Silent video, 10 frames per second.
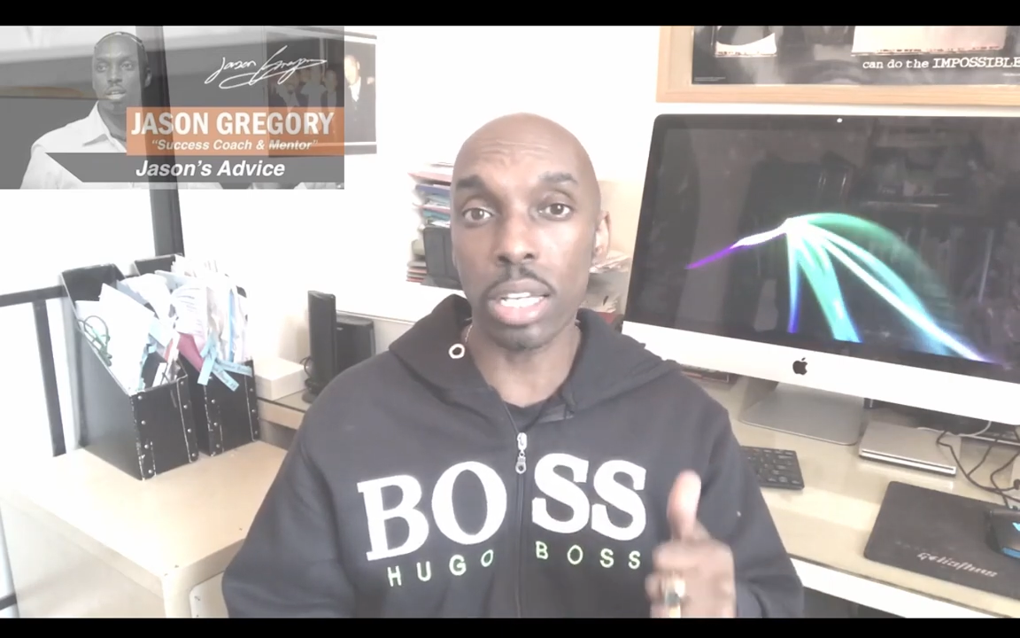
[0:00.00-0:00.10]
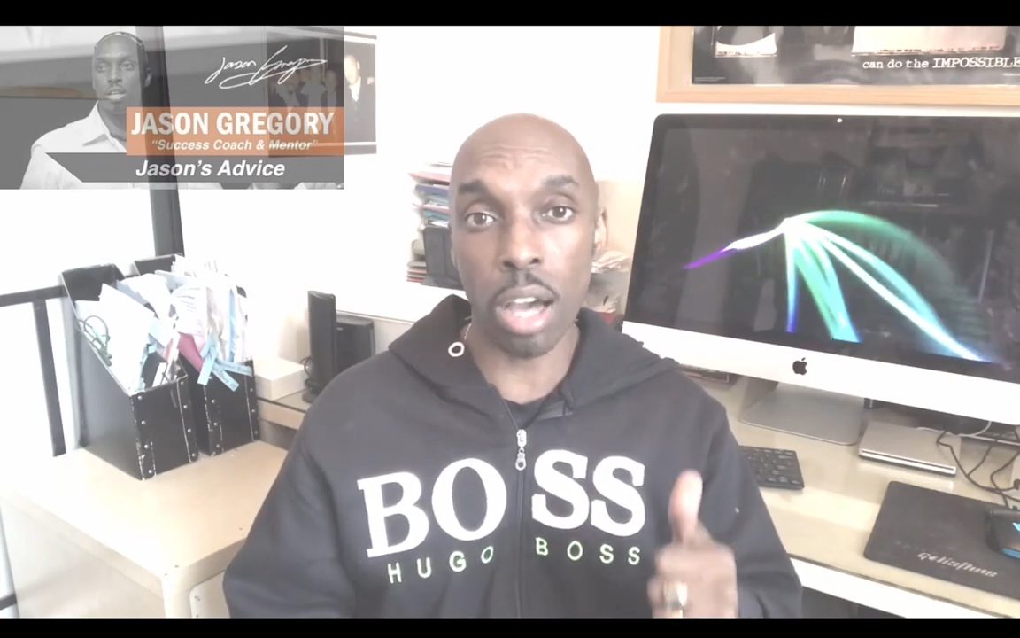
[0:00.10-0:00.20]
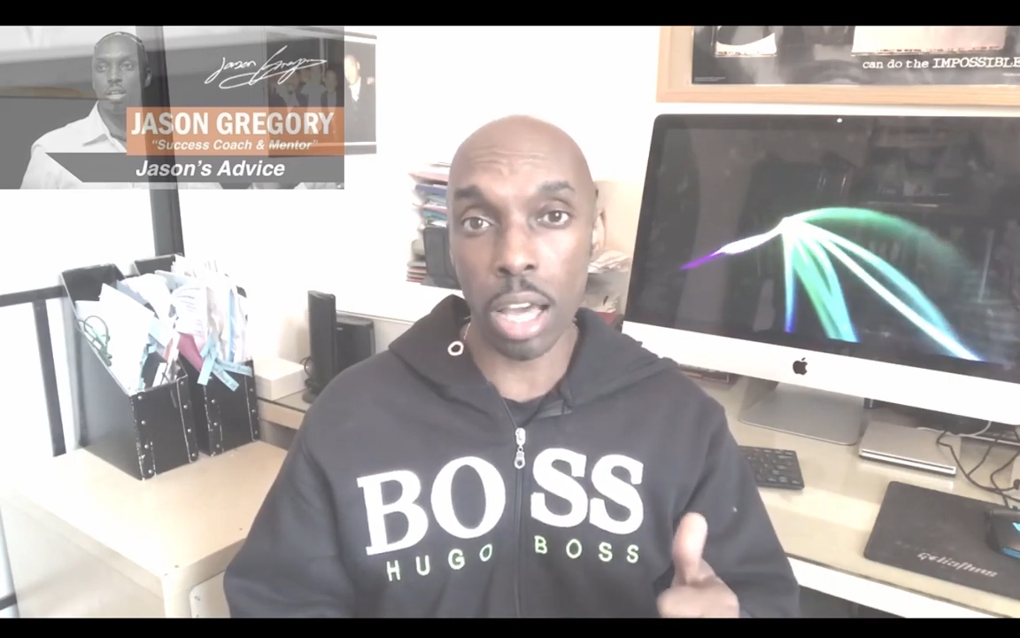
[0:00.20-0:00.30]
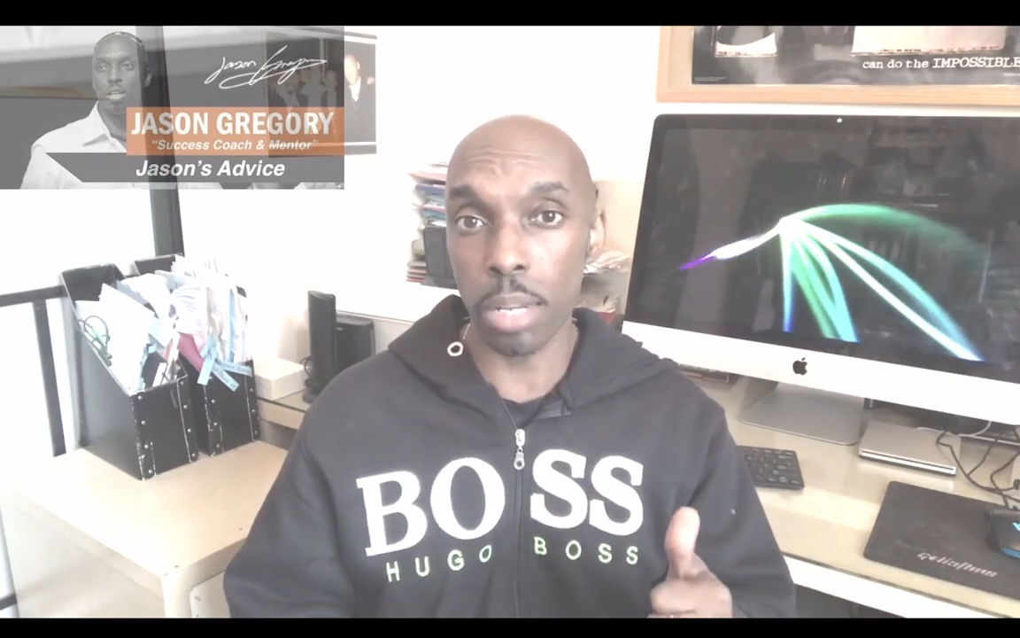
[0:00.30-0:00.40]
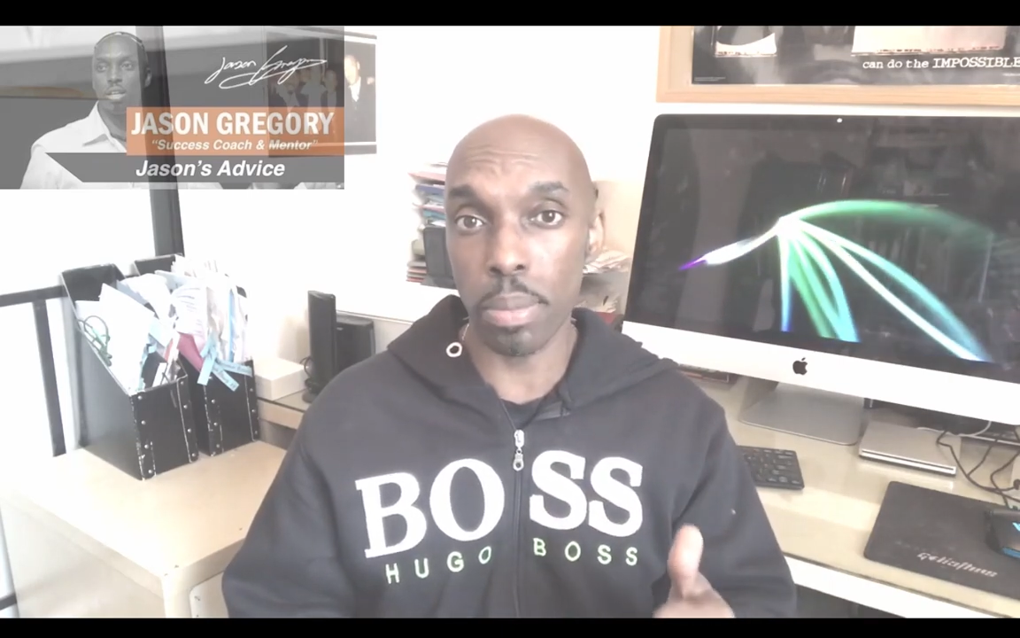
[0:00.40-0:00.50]

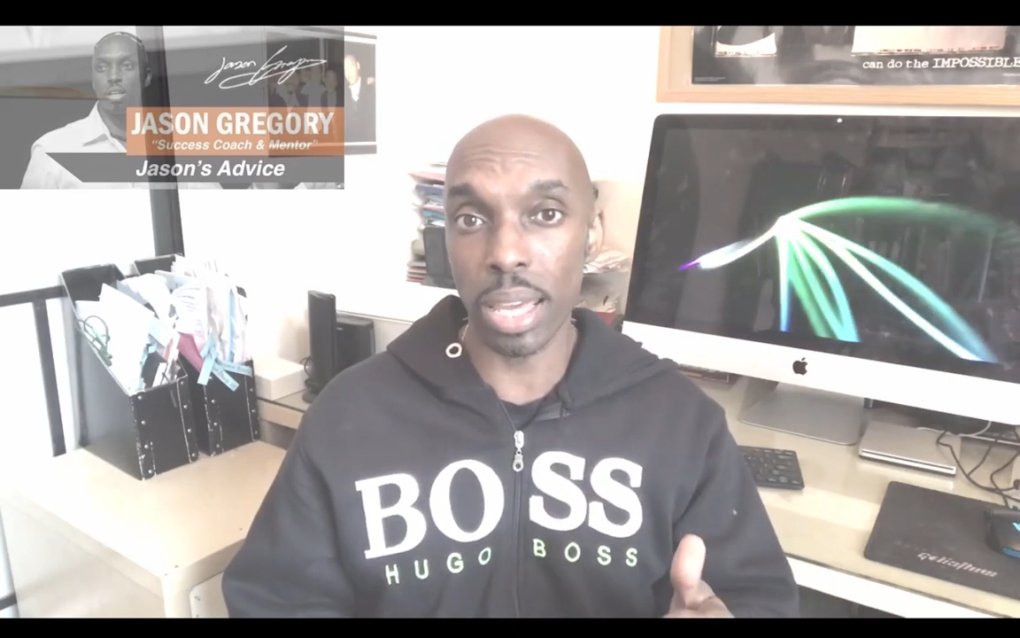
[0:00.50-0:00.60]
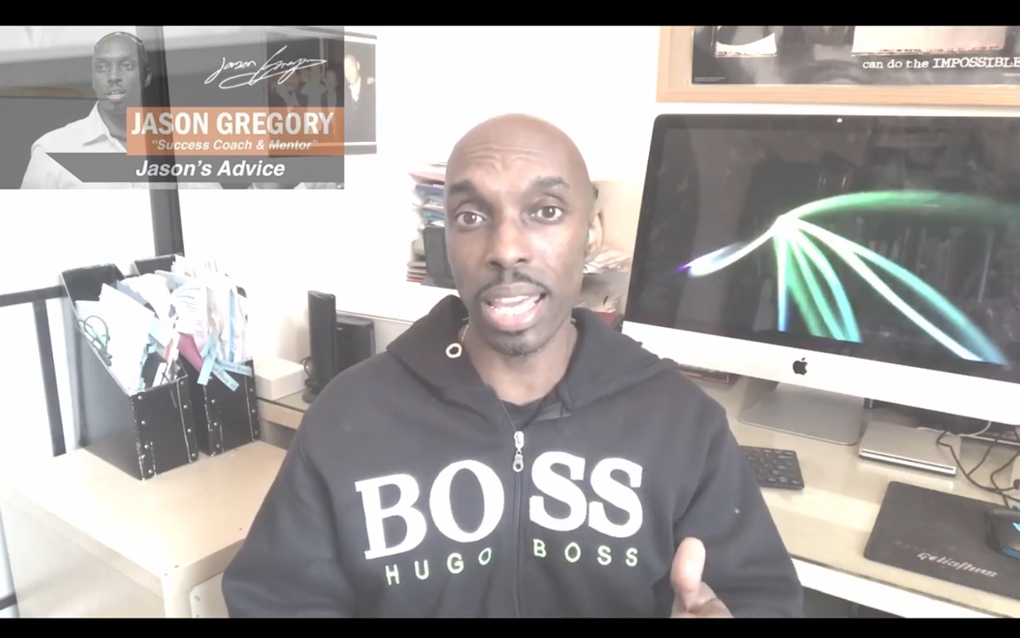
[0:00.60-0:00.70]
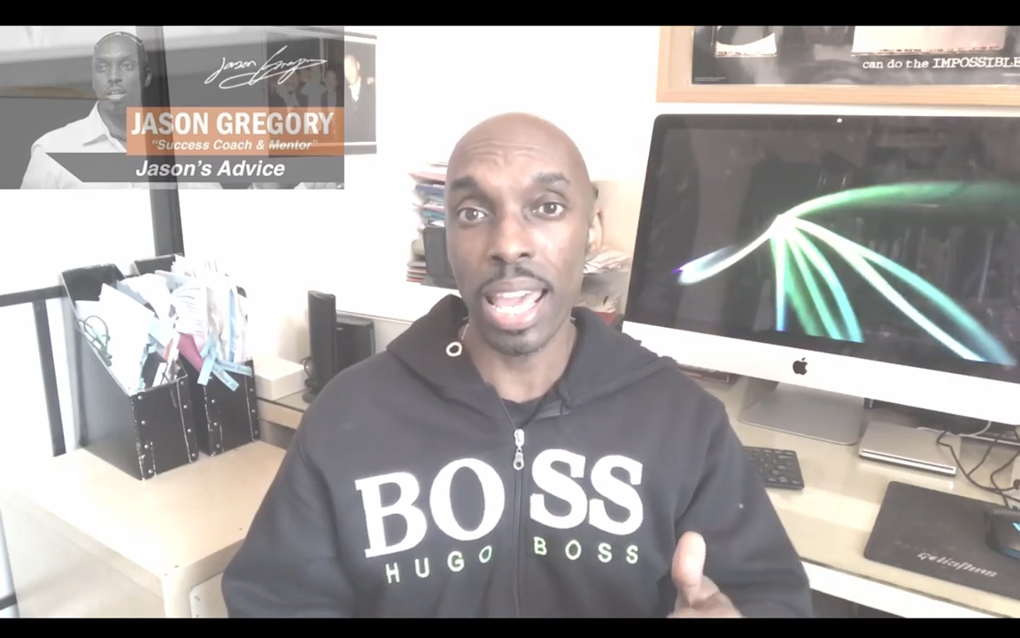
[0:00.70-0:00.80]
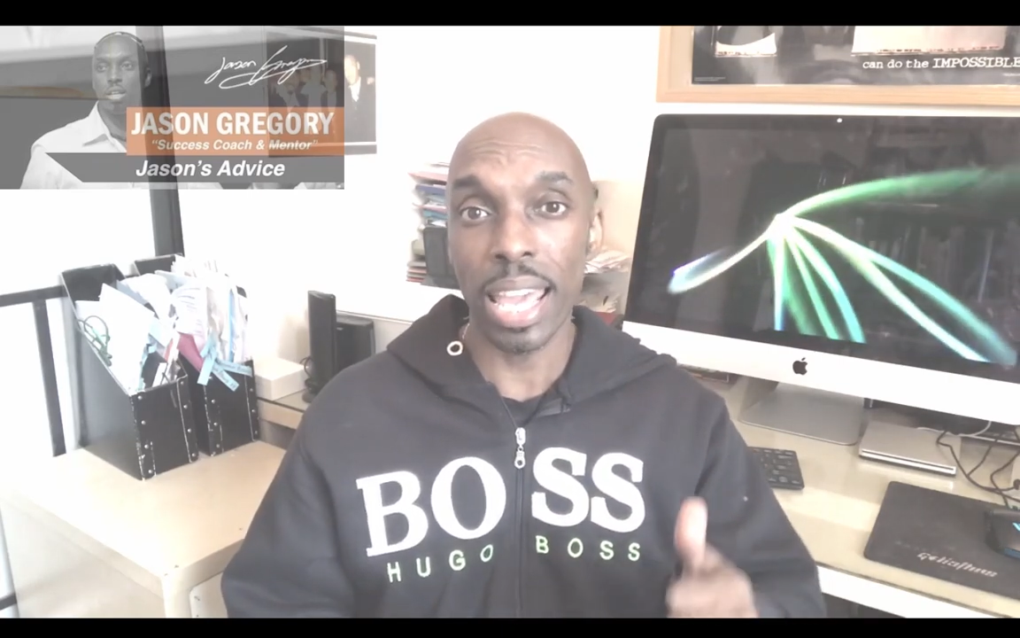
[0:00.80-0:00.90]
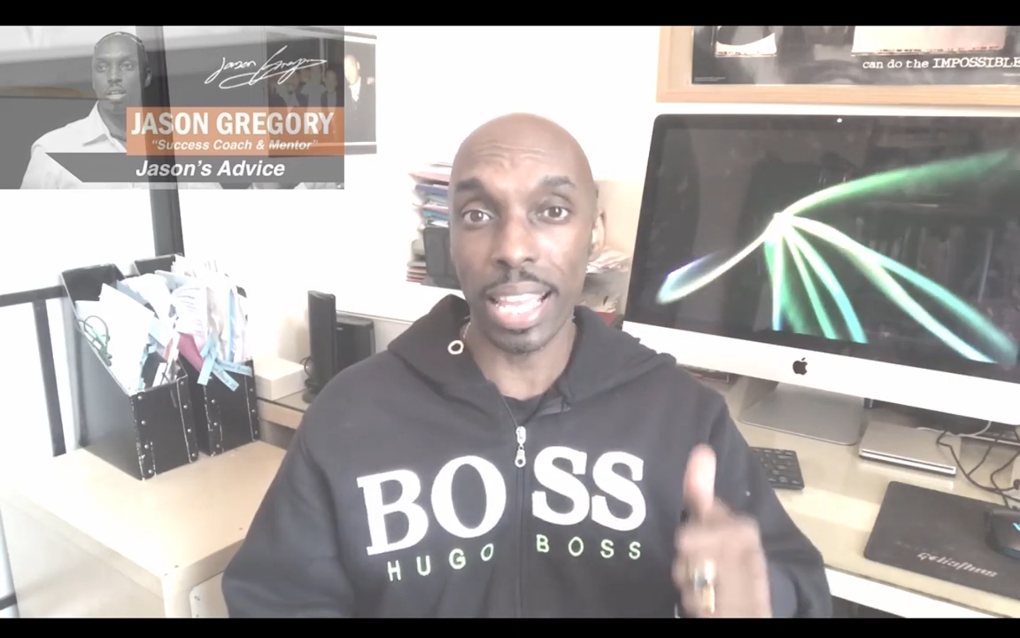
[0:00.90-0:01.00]
economy